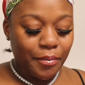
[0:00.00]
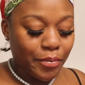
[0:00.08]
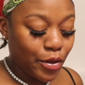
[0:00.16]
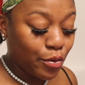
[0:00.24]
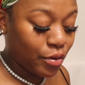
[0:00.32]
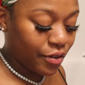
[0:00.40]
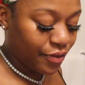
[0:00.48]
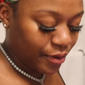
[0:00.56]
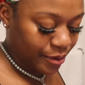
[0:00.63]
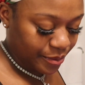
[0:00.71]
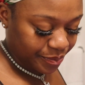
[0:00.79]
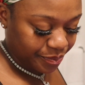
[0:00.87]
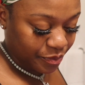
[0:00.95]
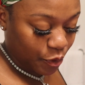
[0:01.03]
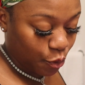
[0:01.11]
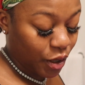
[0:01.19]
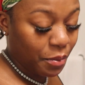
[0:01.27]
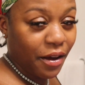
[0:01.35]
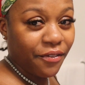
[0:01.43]
Beautiful.
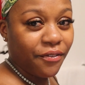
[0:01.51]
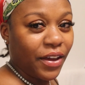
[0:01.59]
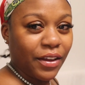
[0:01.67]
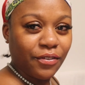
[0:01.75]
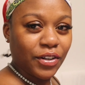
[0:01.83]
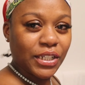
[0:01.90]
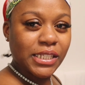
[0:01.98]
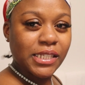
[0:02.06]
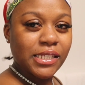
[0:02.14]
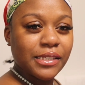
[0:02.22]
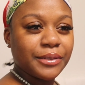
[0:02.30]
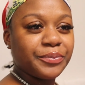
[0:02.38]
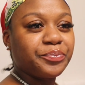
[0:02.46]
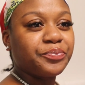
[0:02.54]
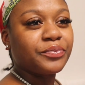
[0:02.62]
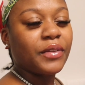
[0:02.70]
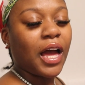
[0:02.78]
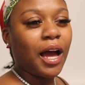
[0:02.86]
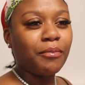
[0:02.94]
One of my favorites.
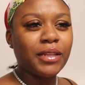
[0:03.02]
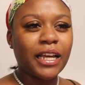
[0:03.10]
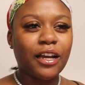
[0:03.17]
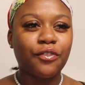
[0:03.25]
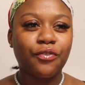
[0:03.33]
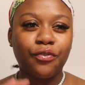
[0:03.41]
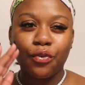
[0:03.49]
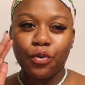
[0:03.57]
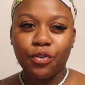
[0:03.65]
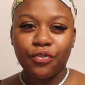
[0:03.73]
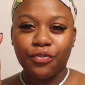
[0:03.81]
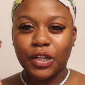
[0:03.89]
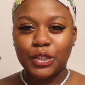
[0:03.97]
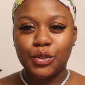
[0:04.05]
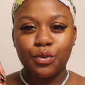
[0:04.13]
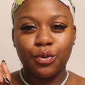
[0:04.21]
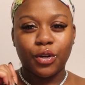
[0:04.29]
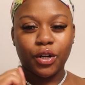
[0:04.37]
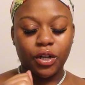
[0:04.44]
I'm like a full
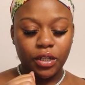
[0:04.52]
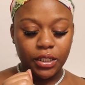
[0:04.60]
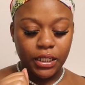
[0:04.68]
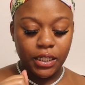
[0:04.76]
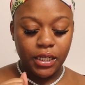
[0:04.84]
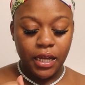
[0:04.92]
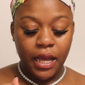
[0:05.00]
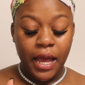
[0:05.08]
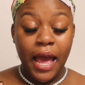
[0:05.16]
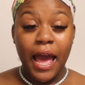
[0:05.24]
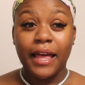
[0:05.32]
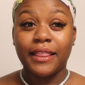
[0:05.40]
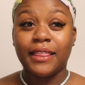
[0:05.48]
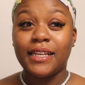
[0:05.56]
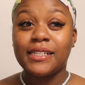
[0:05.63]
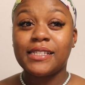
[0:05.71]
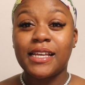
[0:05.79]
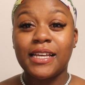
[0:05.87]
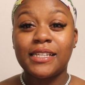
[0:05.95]
frontal girly, and
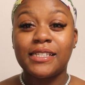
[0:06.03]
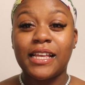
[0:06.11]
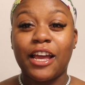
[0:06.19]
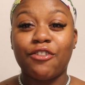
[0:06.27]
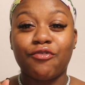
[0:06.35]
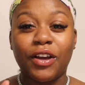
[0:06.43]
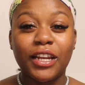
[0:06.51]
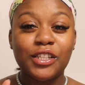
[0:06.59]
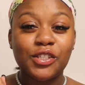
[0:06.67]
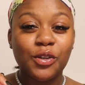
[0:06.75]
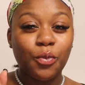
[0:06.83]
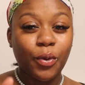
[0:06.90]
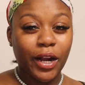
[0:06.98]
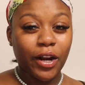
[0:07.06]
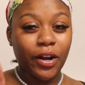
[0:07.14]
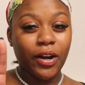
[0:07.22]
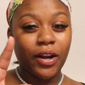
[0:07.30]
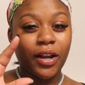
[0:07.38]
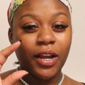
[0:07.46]
this is a
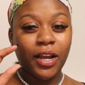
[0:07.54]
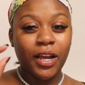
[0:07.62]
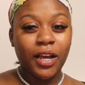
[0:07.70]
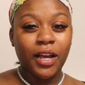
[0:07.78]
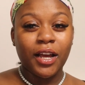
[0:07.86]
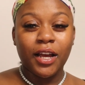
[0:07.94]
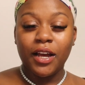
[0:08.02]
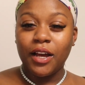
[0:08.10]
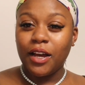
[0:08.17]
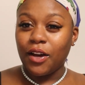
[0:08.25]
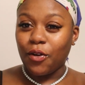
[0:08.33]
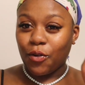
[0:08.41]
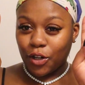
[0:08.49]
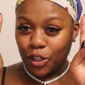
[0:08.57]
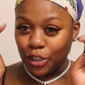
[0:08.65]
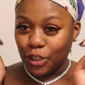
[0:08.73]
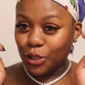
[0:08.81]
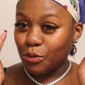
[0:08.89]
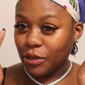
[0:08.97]
ready-to-wear or
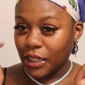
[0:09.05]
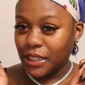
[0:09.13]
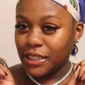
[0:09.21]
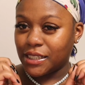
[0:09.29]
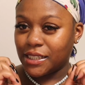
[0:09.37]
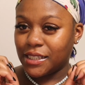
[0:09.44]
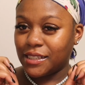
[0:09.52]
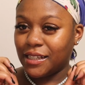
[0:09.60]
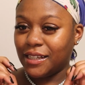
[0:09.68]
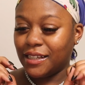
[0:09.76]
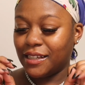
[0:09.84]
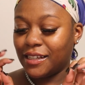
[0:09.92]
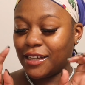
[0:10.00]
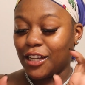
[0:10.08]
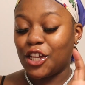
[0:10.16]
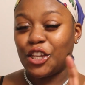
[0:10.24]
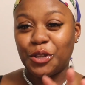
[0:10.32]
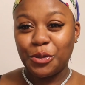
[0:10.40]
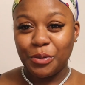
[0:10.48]
glueless
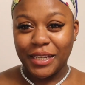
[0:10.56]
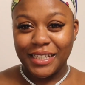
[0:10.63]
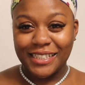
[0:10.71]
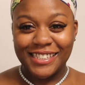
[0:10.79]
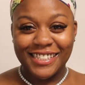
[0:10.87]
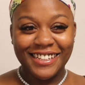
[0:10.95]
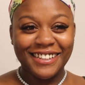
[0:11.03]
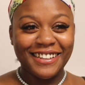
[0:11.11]
unit.